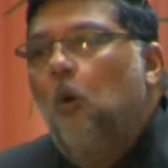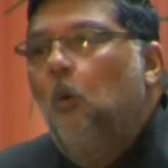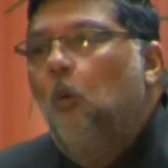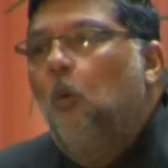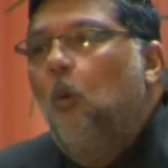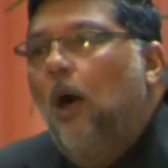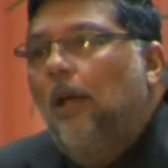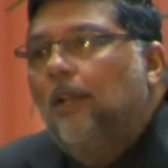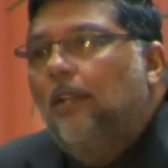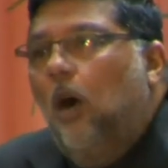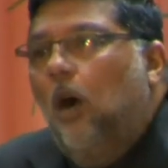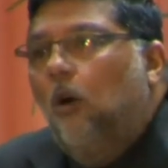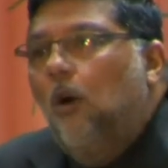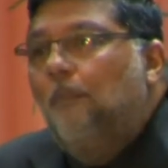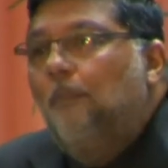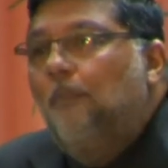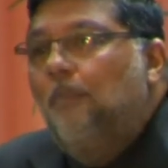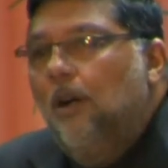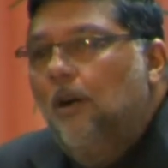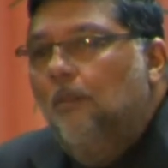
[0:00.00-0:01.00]
what our
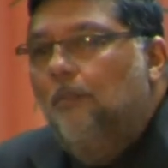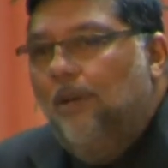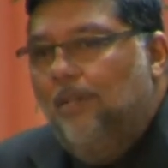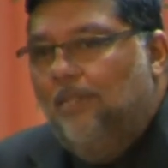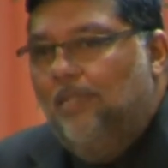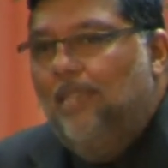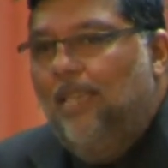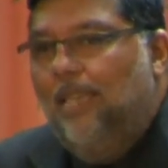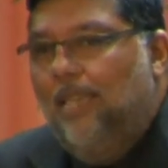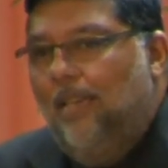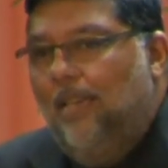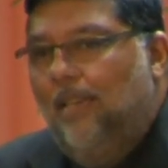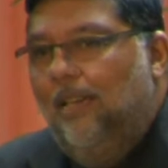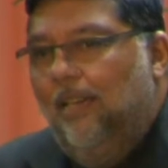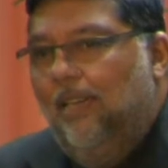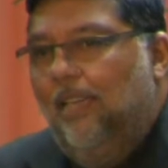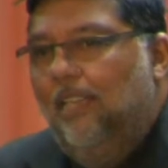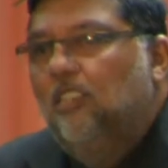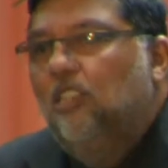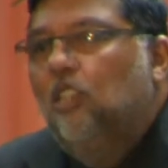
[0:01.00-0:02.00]
purpose
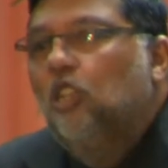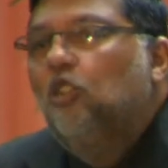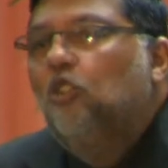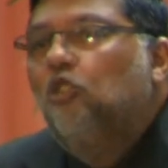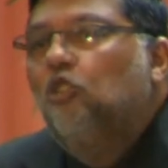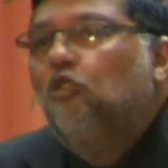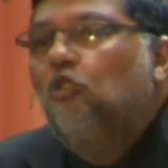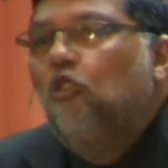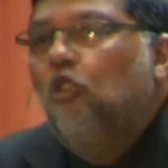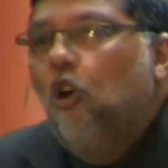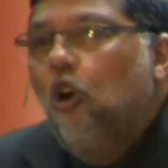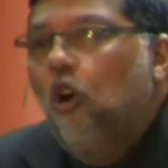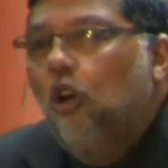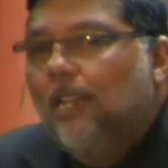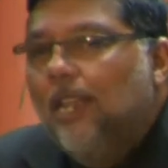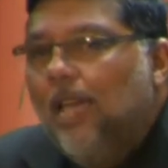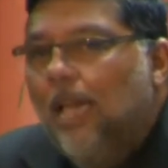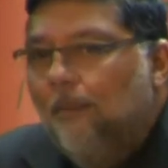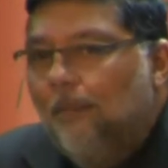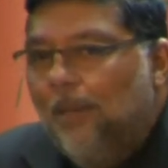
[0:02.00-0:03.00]
here is, to draw
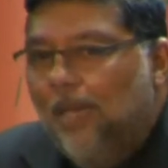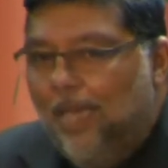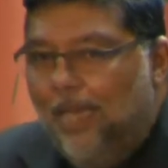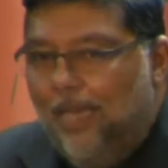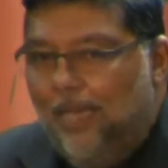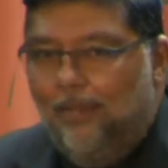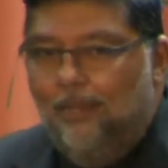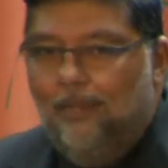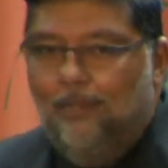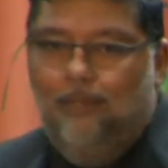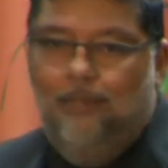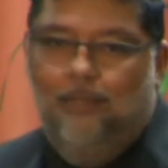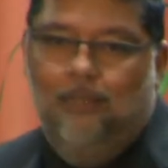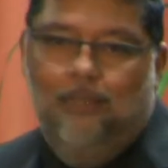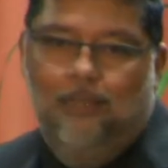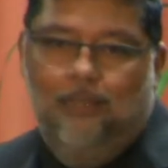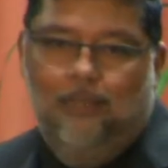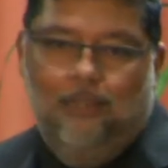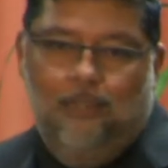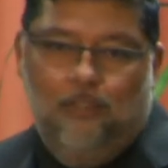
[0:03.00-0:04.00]
them in
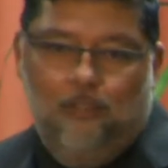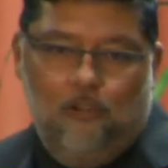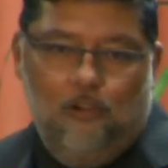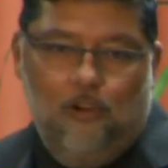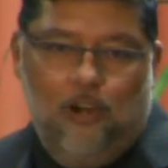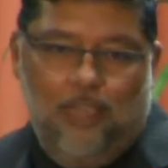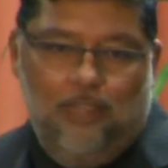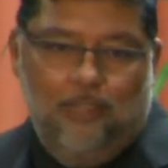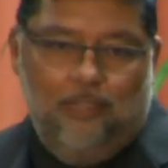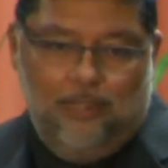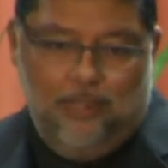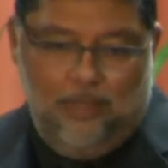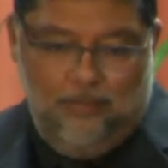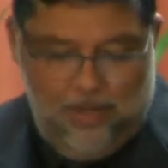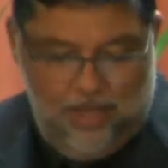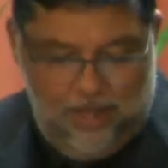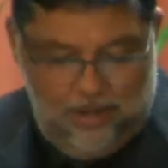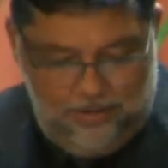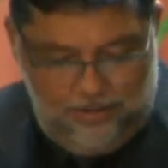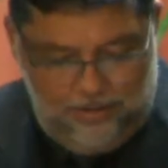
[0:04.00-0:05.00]
to Christ.
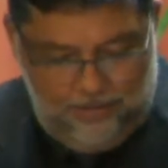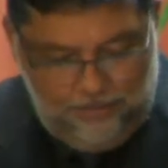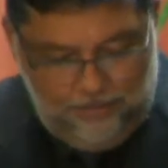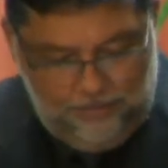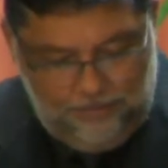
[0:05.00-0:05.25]
Amen.